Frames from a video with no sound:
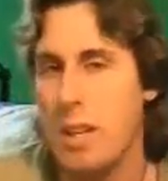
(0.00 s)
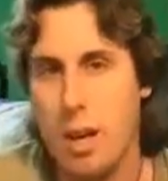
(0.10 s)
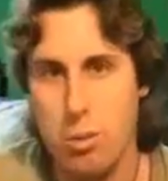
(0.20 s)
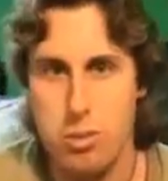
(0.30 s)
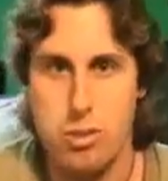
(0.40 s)
it
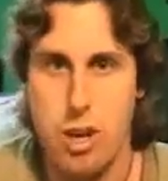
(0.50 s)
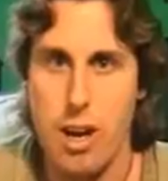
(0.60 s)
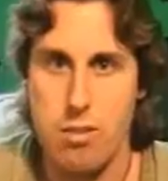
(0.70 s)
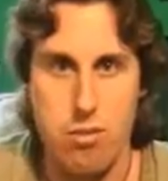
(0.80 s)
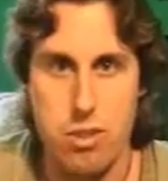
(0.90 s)
helps us to
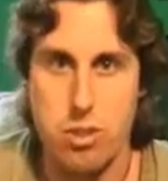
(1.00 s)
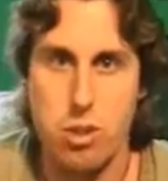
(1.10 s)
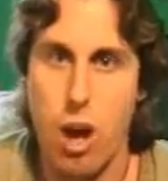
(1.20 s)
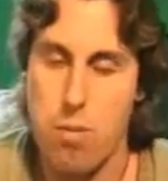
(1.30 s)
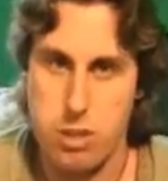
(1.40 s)
have
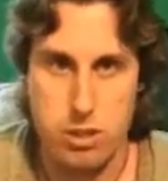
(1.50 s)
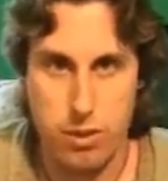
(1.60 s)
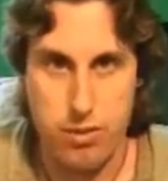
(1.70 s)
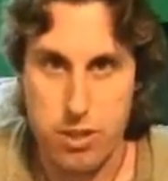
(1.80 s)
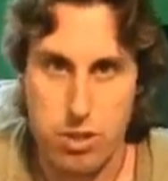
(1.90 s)
physical objects
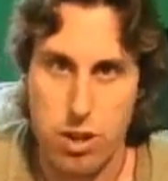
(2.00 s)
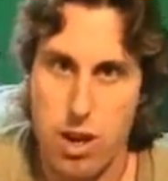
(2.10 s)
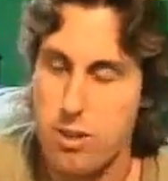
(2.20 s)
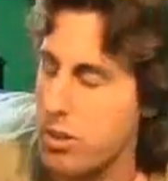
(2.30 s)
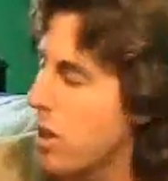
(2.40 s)
to
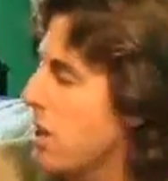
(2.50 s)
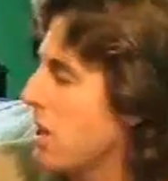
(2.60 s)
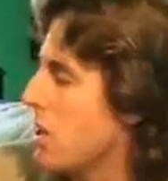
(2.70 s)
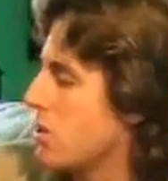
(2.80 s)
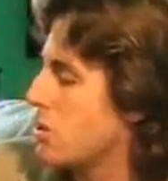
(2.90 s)
visualize.
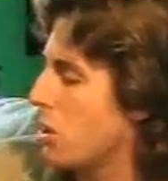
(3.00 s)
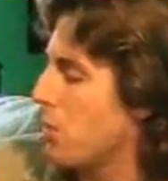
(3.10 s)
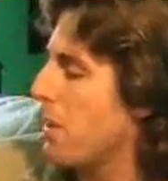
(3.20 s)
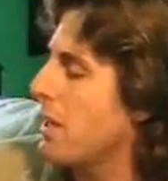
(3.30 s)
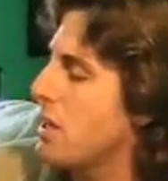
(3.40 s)

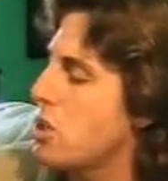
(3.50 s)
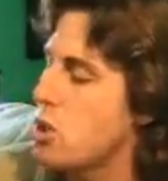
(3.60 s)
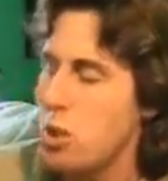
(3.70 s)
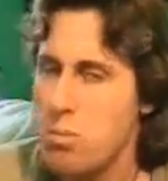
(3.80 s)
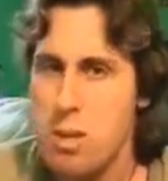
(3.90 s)
So, and it
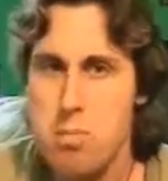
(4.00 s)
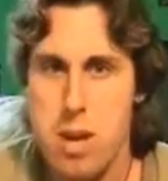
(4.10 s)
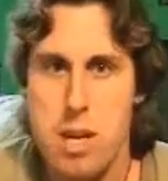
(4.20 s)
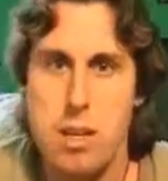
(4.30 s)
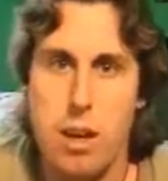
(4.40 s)
should be
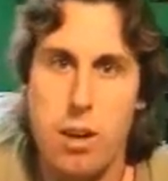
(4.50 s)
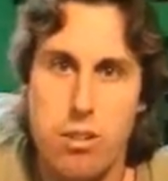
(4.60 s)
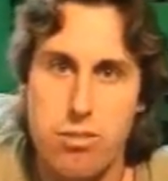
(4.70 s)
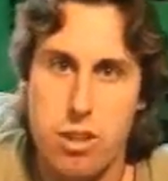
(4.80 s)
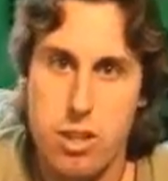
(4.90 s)
made
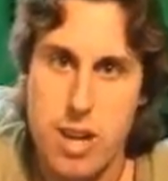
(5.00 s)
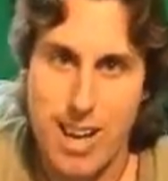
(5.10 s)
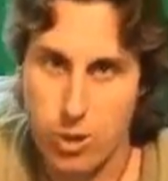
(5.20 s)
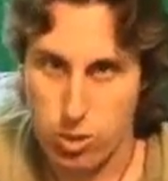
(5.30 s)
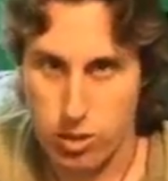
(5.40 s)
of
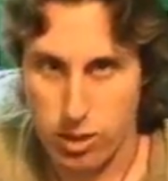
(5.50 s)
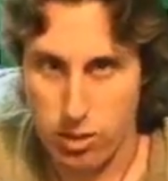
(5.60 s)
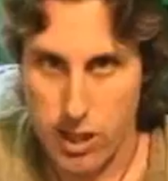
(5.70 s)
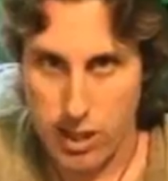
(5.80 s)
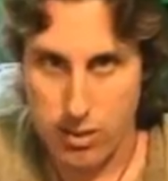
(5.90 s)
natural
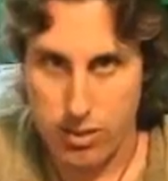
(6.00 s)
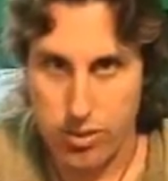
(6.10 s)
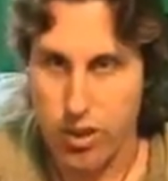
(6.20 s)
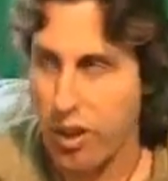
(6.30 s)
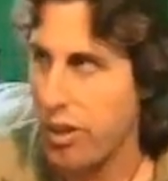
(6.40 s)

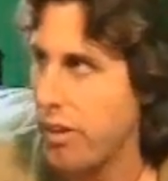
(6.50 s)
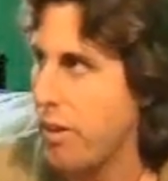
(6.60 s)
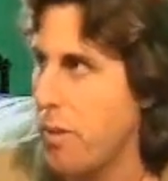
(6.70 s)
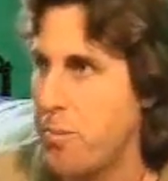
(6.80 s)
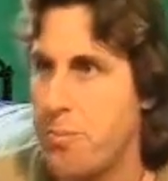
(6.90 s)
ingredients, not
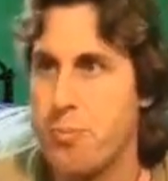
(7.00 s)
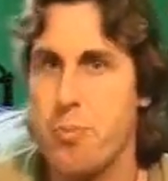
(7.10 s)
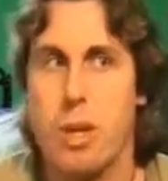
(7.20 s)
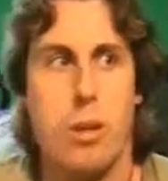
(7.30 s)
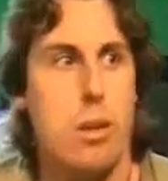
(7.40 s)

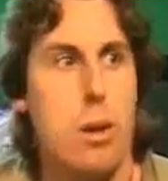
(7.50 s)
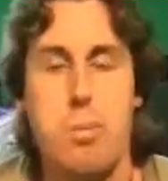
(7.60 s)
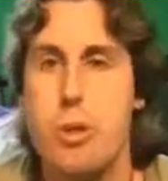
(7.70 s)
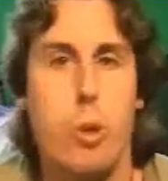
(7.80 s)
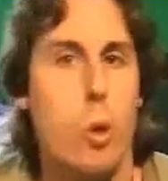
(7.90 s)

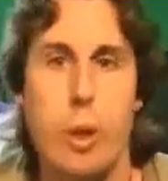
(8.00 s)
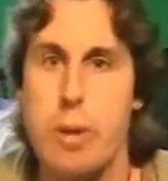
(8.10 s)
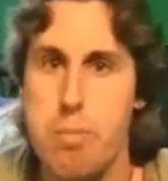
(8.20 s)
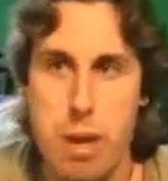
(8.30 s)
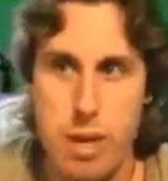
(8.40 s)
a
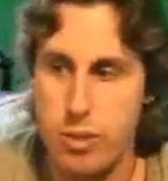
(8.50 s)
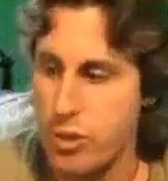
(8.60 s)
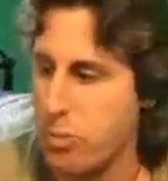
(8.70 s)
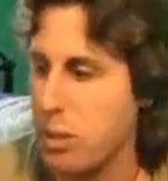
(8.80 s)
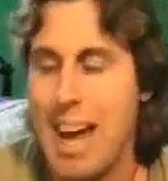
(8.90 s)

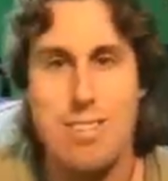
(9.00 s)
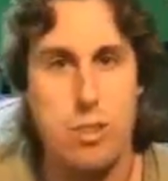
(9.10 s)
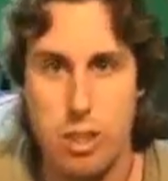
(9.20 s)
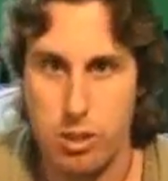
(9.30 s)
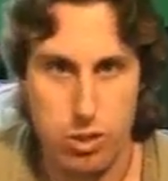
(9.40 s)
petroleum-based
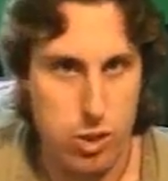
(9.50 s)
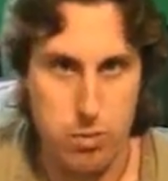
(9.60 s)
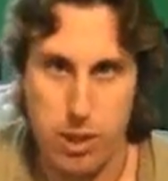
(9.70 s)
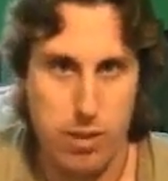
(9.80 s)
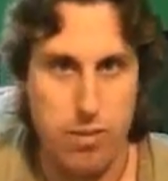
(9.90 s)
plastic or
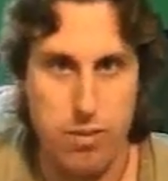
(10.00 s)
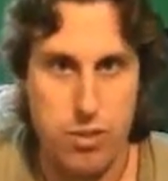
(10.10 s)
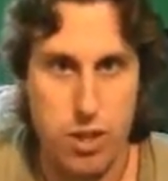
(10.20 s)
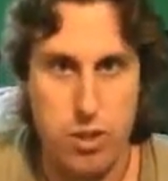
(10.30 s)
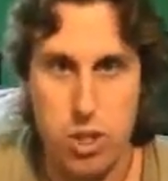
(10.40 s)
something of
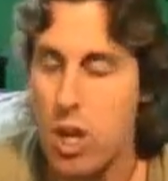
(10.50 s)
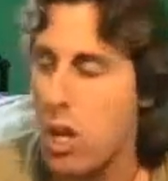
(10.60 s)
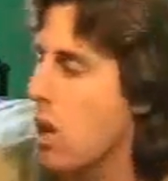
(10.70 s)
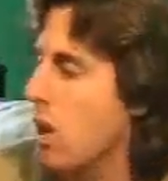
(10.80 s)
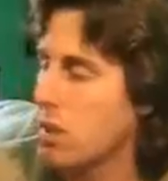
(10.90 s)
such.
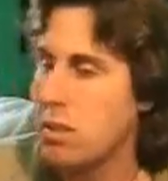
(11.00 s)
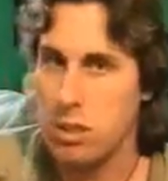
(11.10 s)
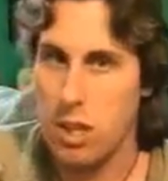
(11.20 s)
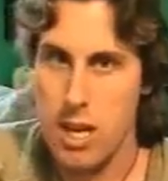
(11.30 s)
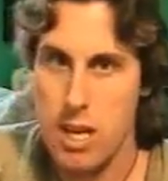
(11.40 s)

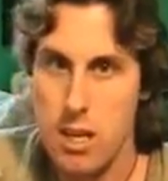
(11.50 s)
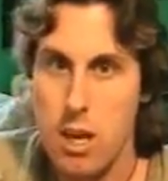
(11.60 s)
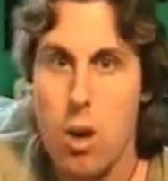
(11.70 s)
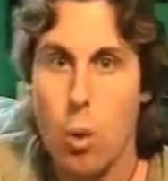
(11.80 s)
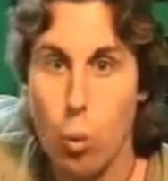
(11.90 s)

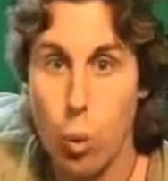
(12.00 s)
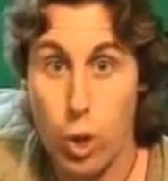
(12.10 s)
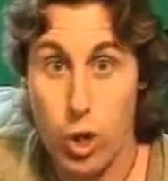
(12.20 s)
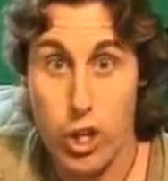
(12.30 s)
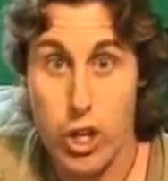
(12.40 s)
Clay,
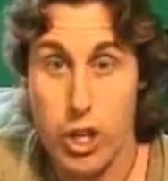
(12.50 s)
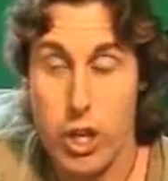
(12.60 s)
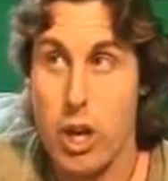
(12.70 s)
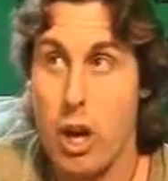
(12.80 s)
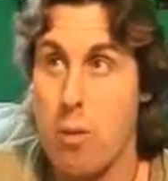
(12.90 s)
wood,
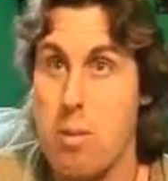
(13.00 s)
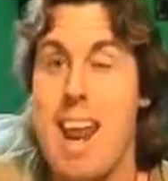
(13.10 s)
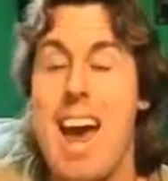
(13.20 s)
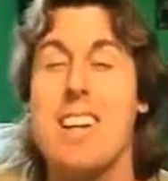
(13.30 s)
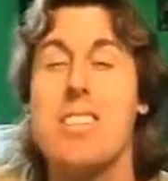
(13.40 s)

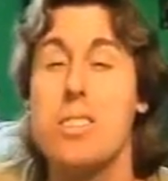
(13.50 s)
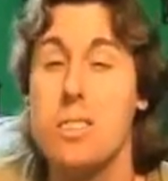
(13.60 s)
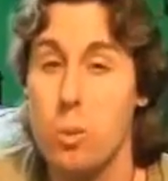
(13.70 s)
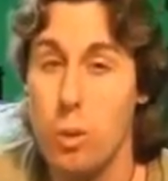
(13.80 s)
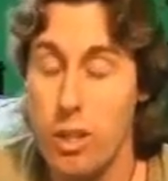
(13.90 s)
an
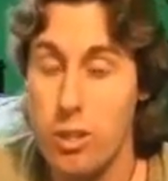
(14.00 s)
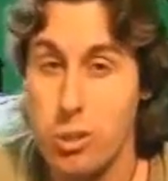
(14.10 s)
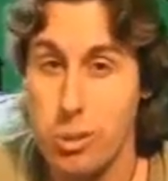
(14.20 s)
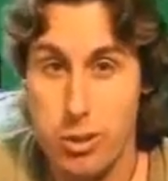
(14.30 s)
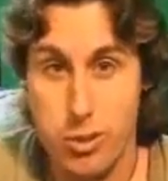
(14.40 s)
excellent one
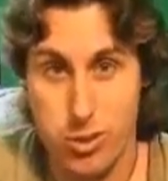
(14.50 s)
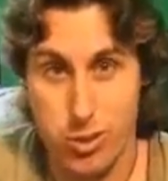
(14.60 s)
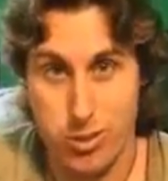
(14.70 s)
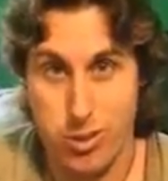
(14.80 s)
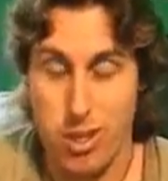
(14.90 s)
is
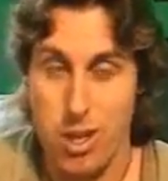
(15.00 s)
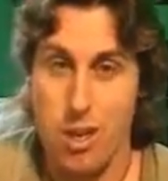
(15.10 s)
crystal,